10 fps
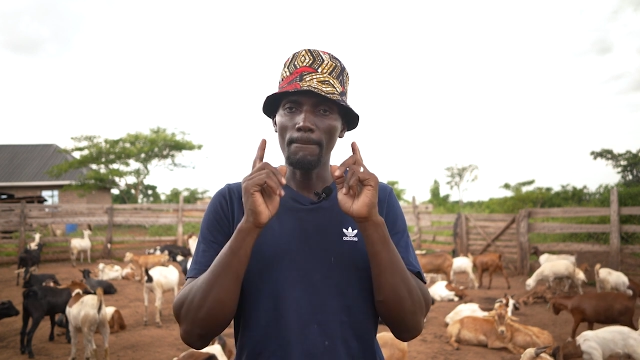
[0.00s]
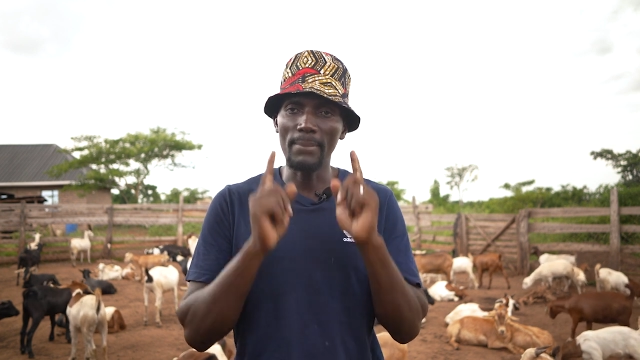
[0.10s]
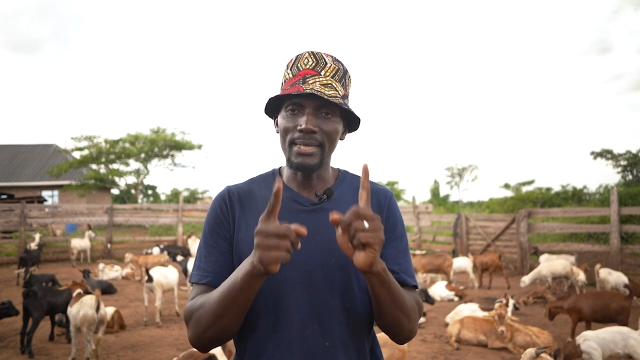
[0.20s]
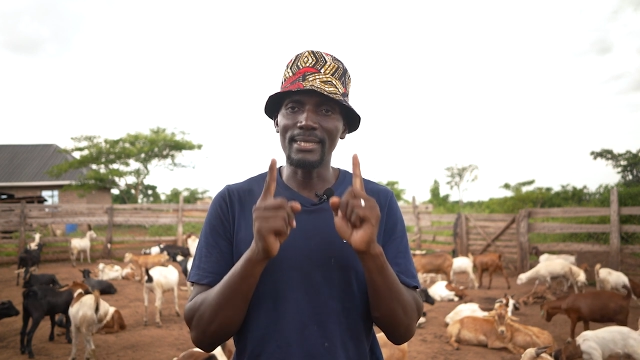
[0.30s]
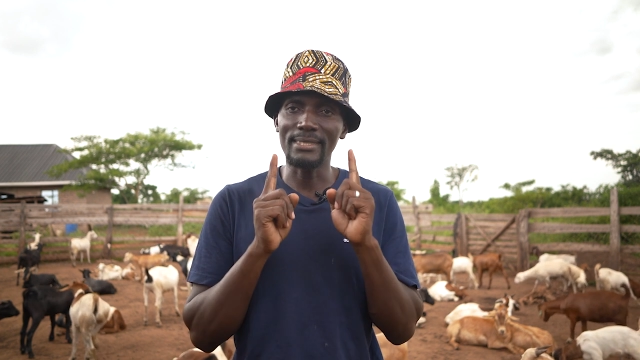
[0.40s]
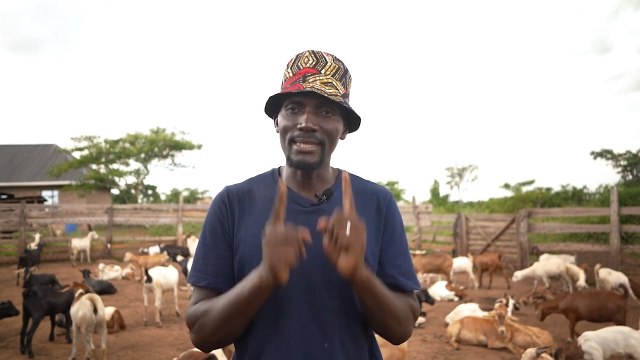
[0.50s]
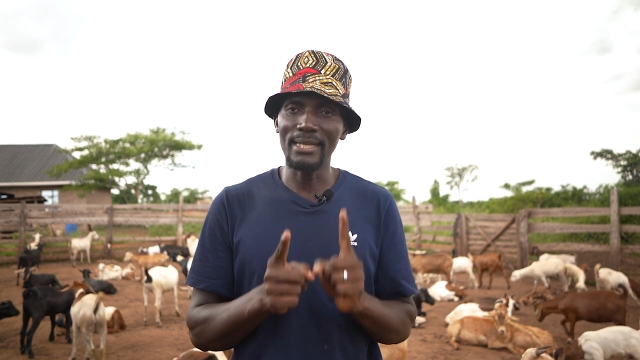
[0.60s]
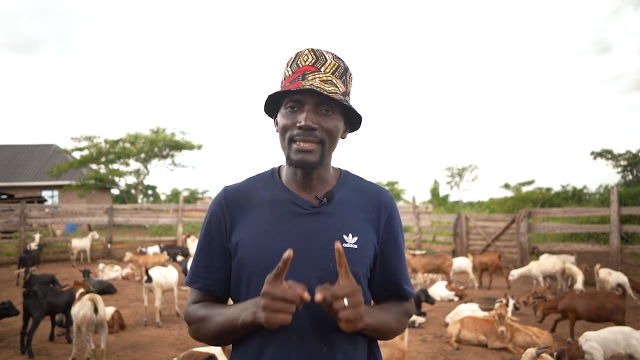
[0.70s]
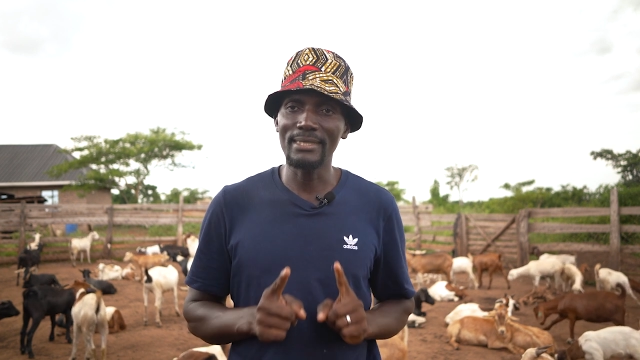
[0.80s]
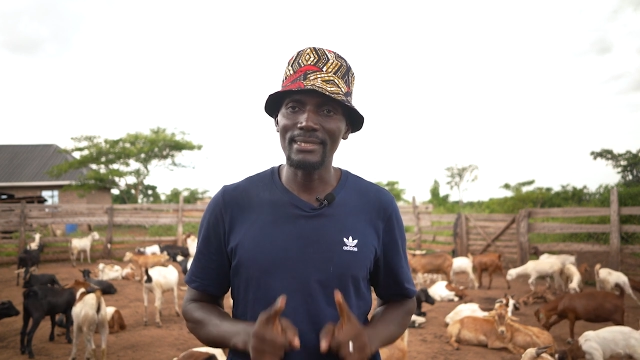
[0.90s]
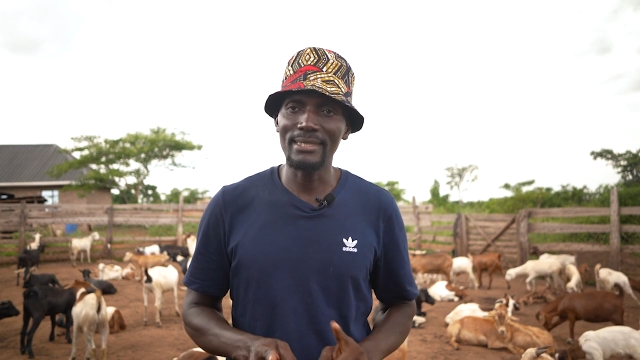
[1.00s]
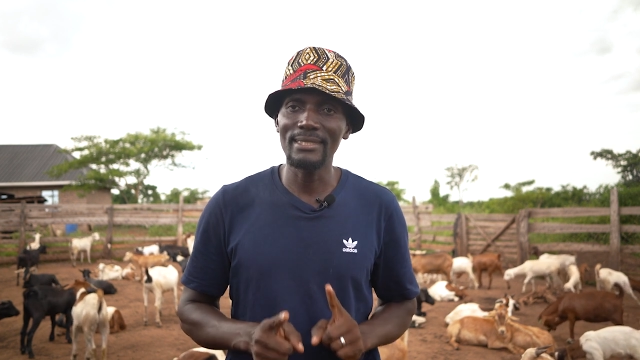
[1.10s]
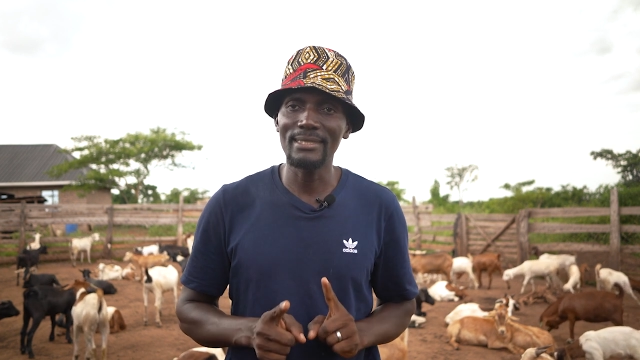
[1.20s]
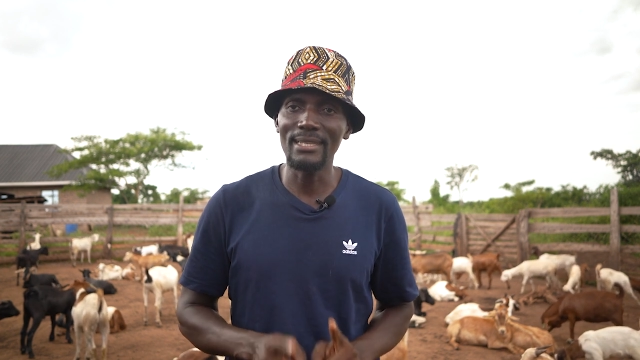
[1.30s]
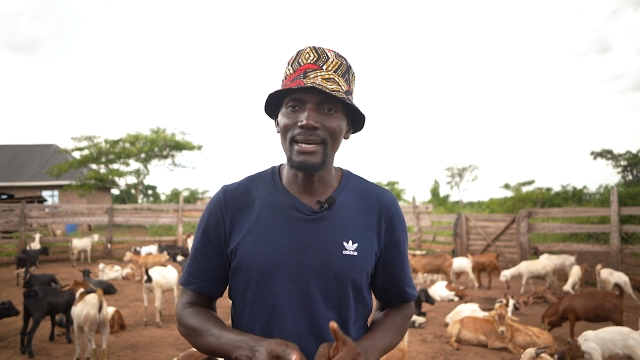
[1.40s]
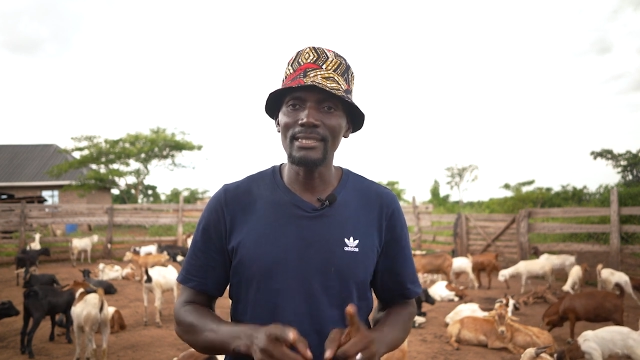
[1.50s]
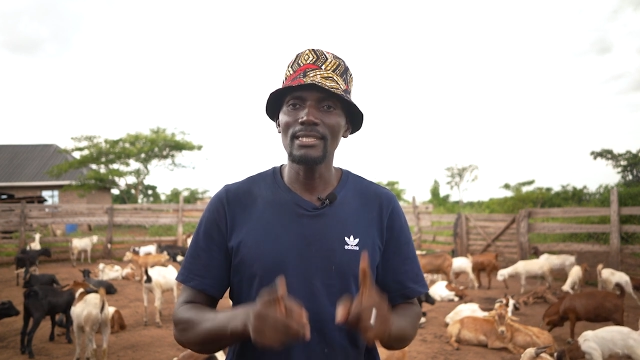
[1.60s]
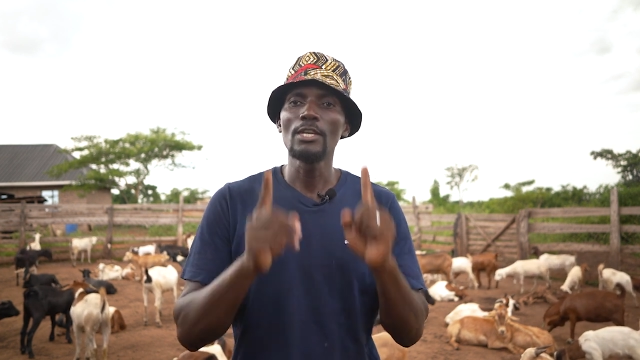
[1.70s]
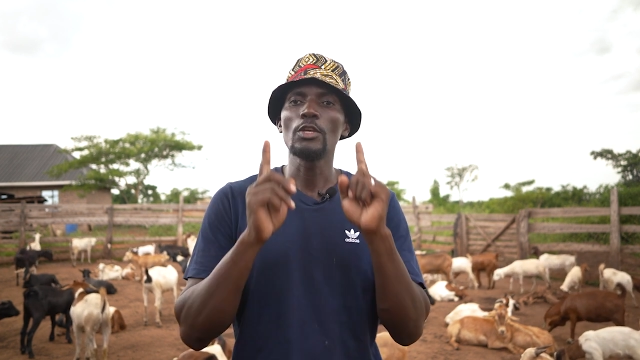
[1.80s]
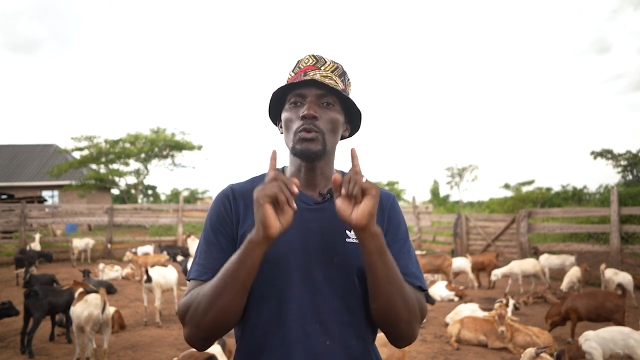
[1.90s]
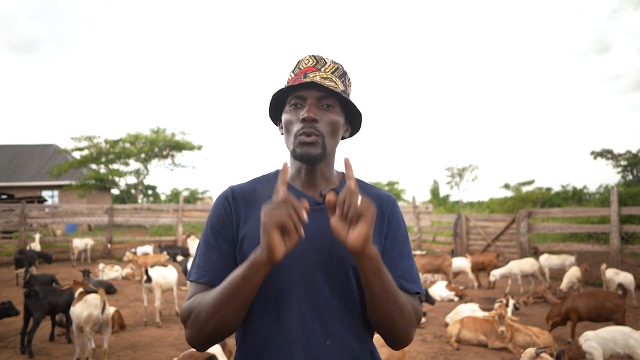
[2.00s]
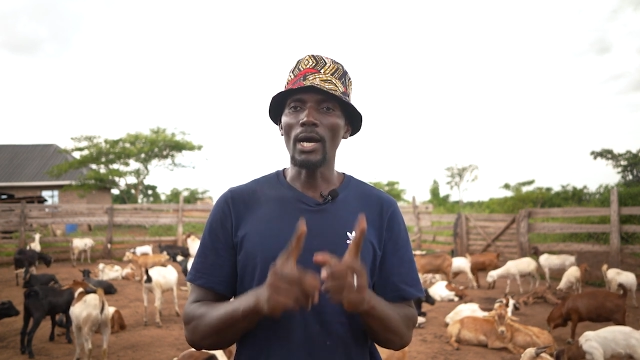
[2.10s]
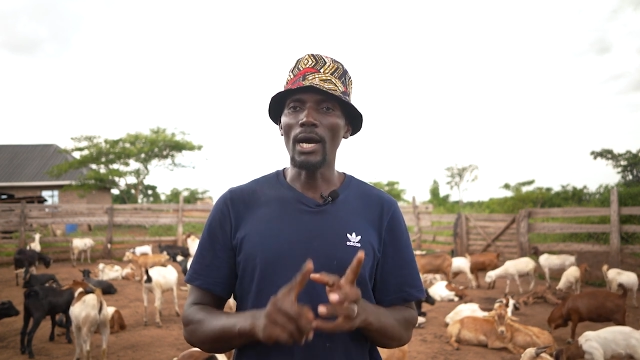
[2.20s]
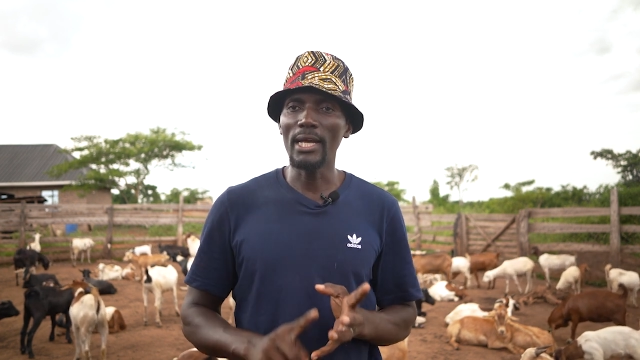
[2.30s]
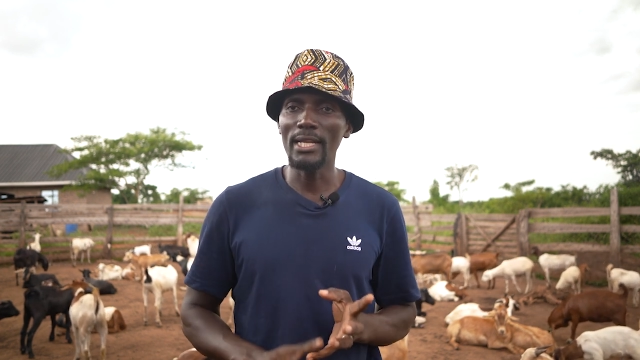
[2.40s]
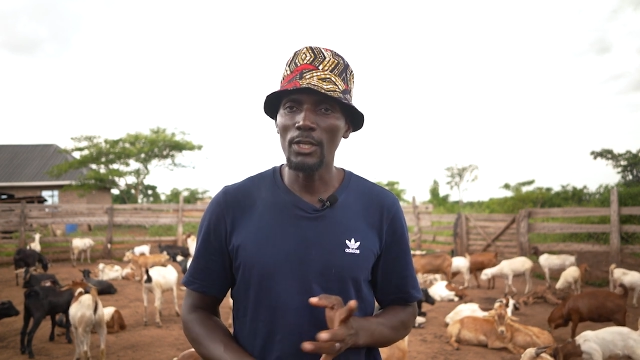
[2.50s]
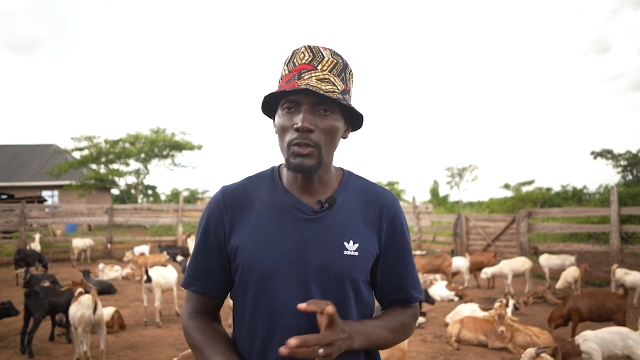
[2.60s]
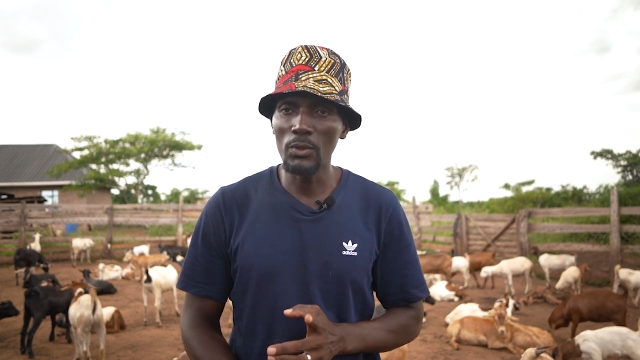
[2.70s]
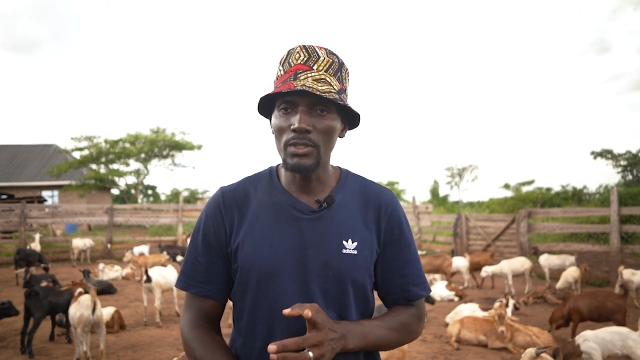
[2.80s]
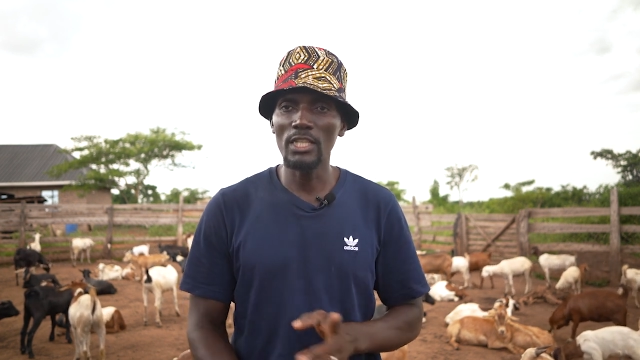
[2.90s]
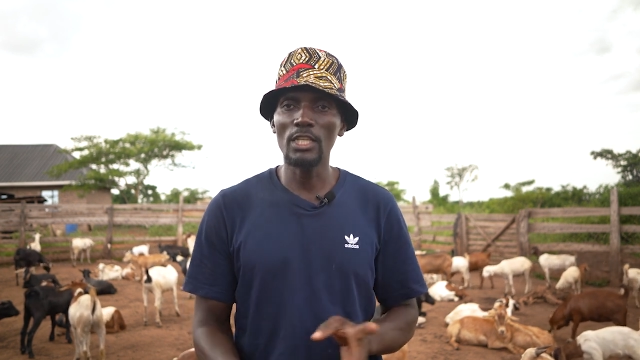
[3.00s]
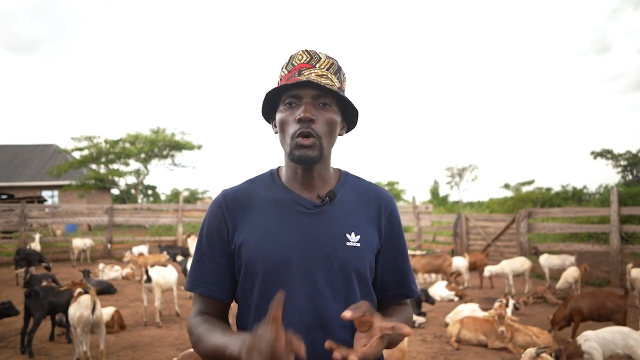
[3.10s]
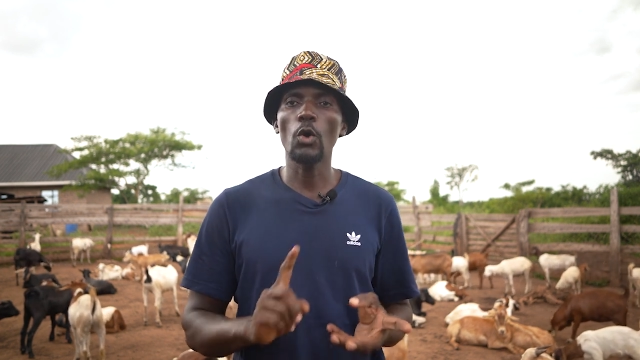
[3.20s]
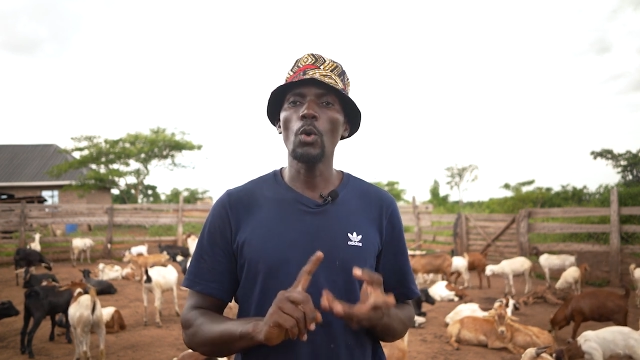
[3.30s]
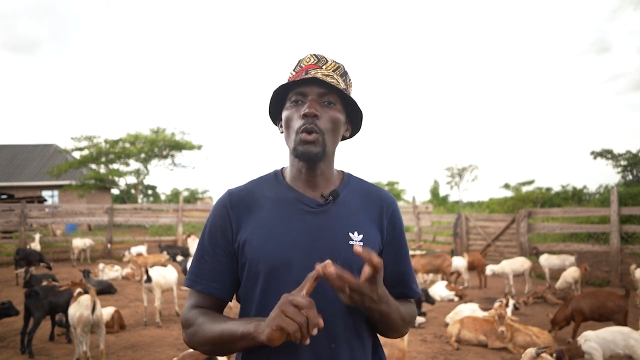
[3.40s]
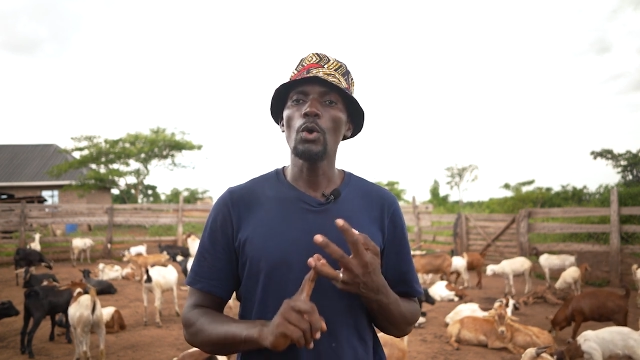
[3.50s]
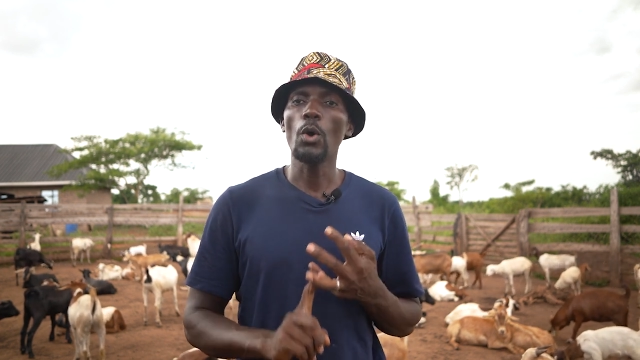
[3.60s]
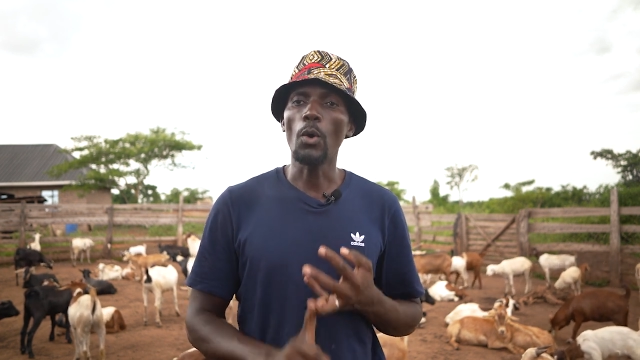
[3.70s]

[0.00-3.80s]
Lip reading: but the challenge is that you are underdosing or